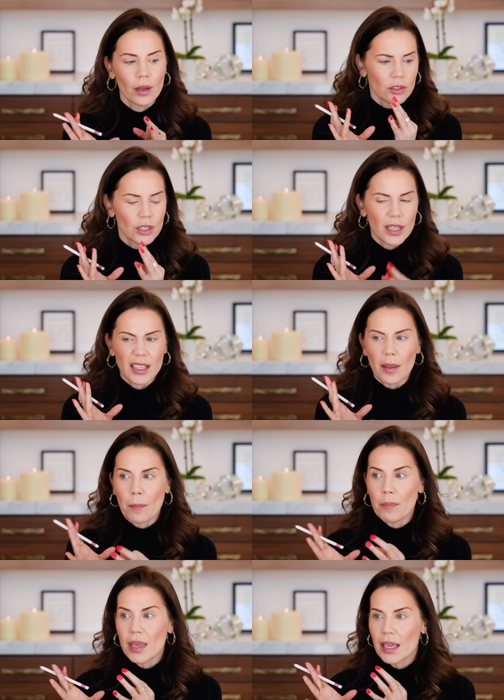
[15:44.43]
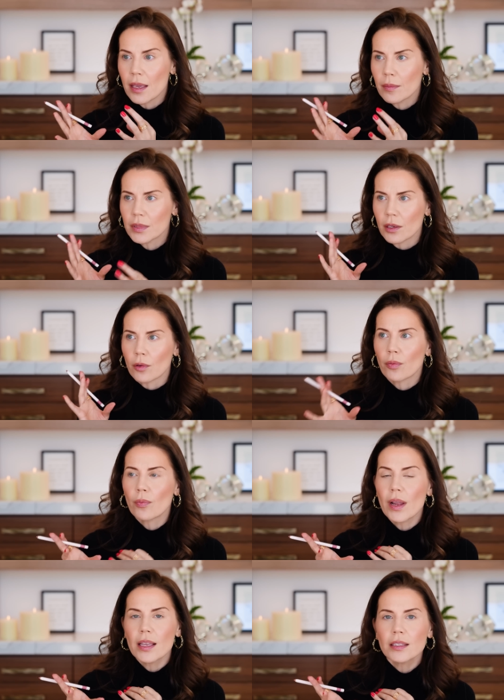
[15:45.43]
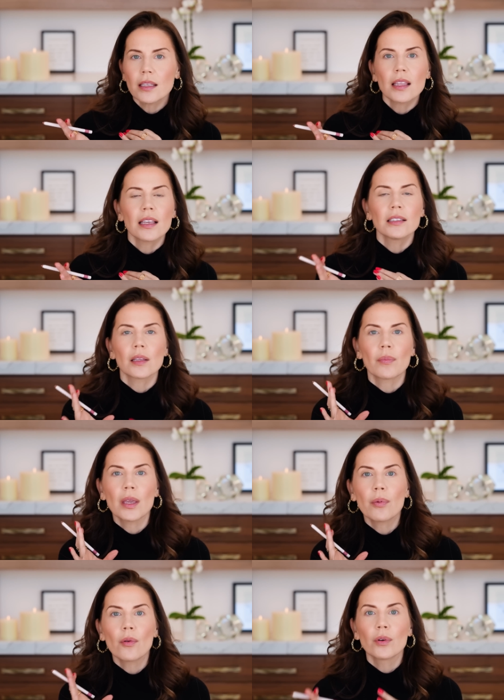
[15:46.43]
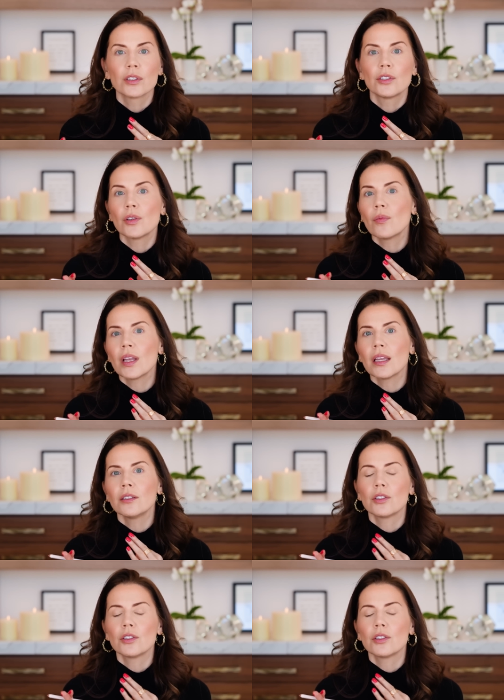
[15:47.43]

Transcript: just like the memes and crazy things that people were doing